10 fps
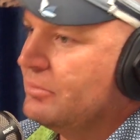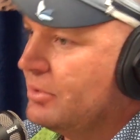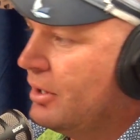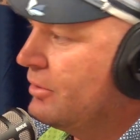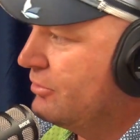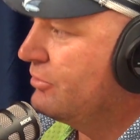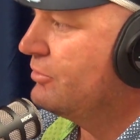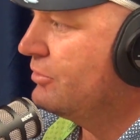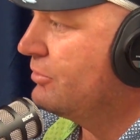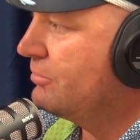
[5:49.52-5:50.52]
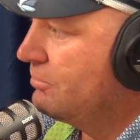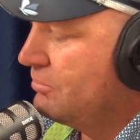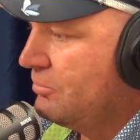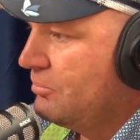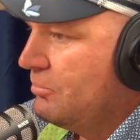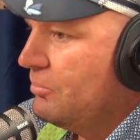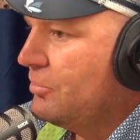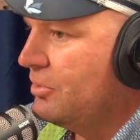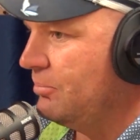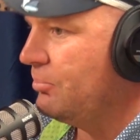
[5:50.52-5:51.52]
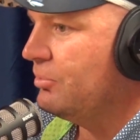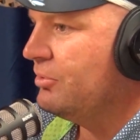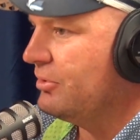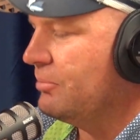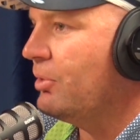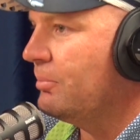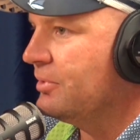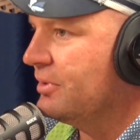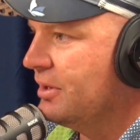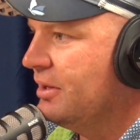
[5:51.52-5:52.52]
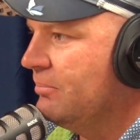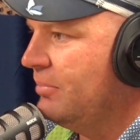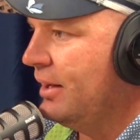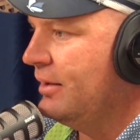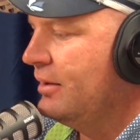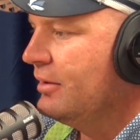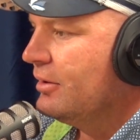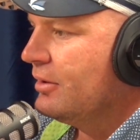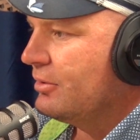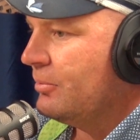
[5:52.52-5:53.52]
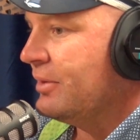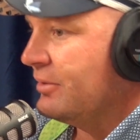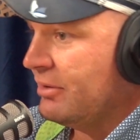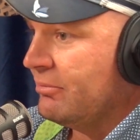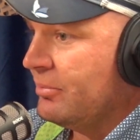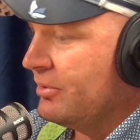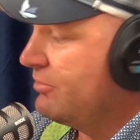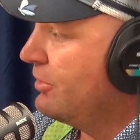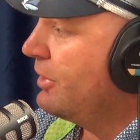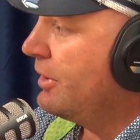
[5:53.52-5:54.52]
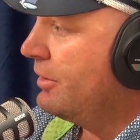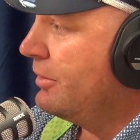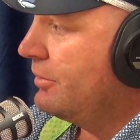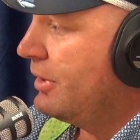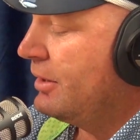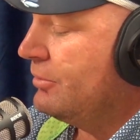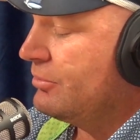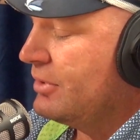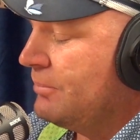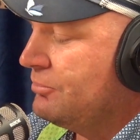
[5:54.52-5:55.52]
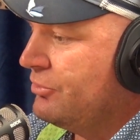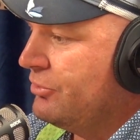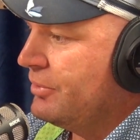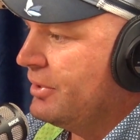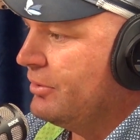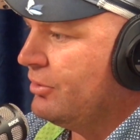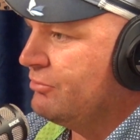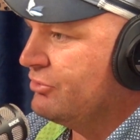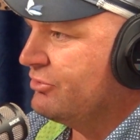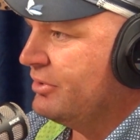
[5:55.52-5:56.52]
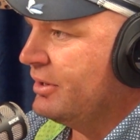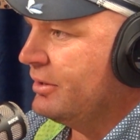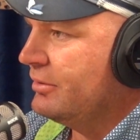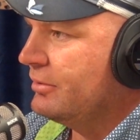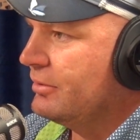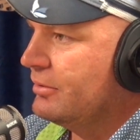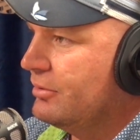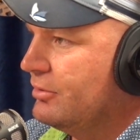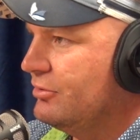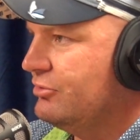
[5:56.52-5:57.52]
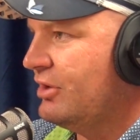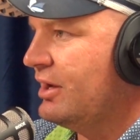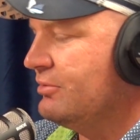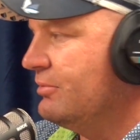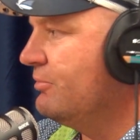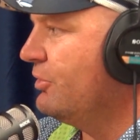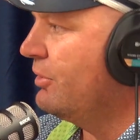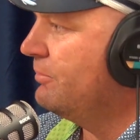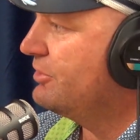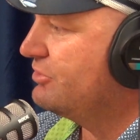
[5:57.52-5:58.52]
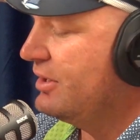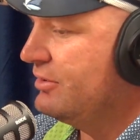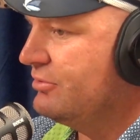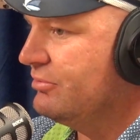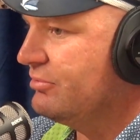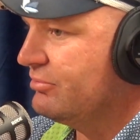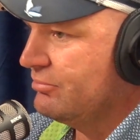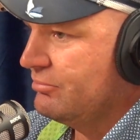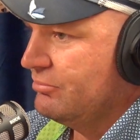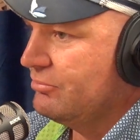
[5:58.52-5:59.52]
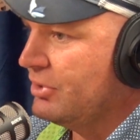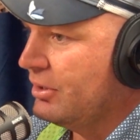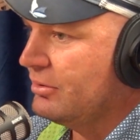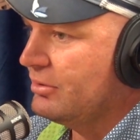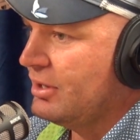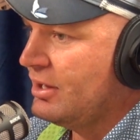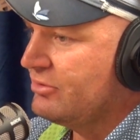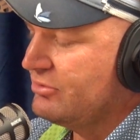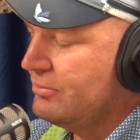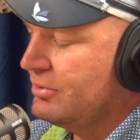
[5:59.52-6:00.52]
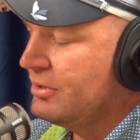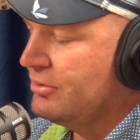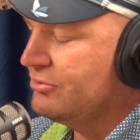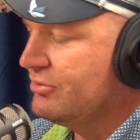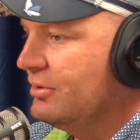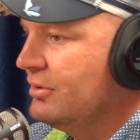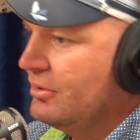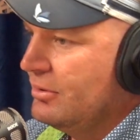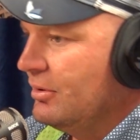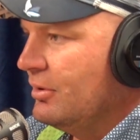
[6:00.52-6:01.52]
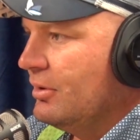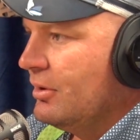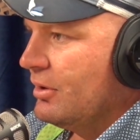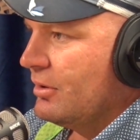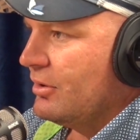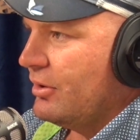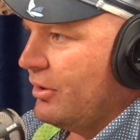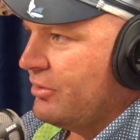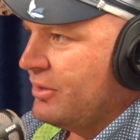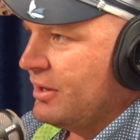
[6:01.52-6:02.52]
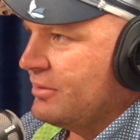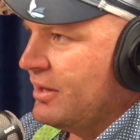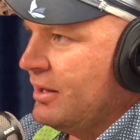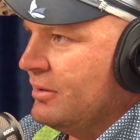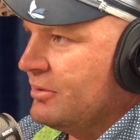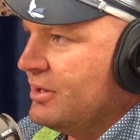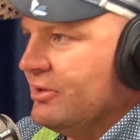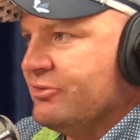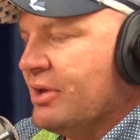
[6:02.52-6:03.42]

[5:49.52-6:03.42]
the not the popular kid, but the one that everybody followed and looked up to. And obviously change of environment, change of, class, everything else. And I think then kids